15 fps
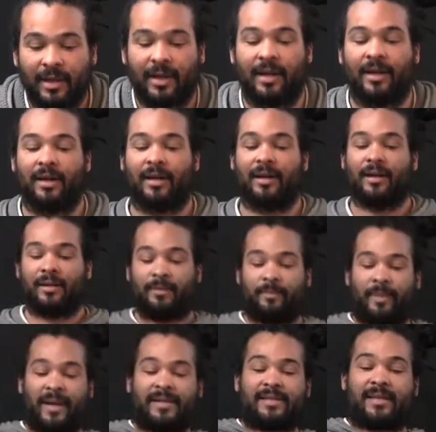
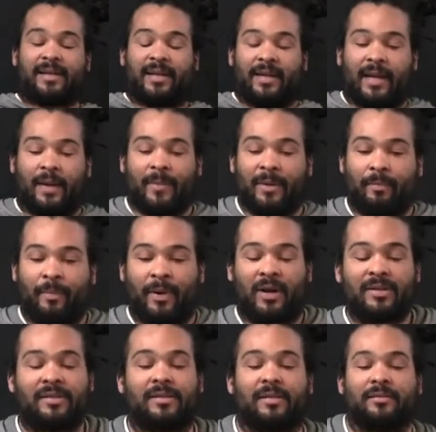Basically, I'm in
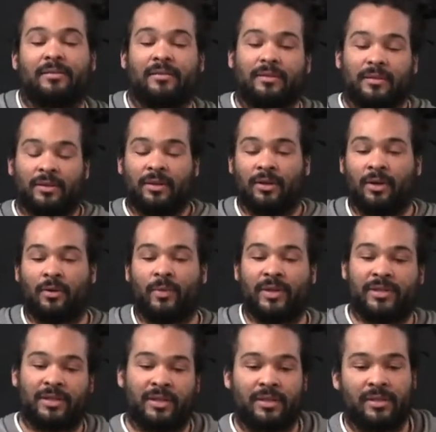Boston,
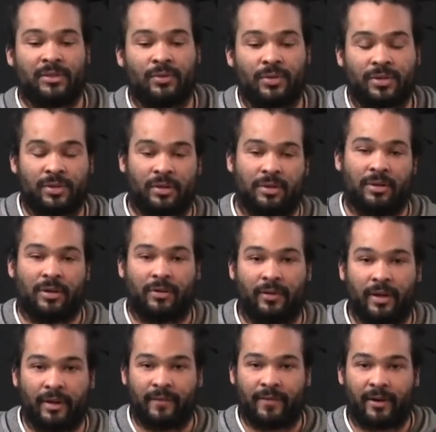which is to a certain
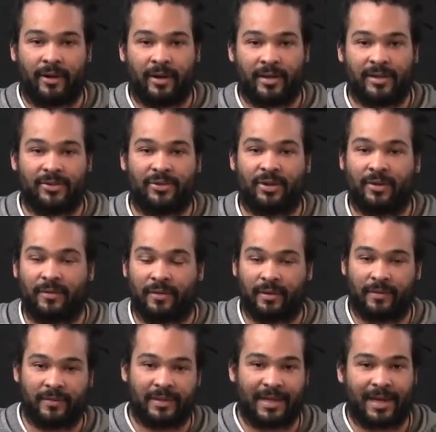degree a very
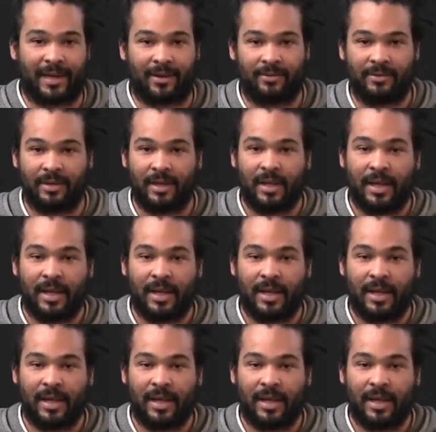conservative town.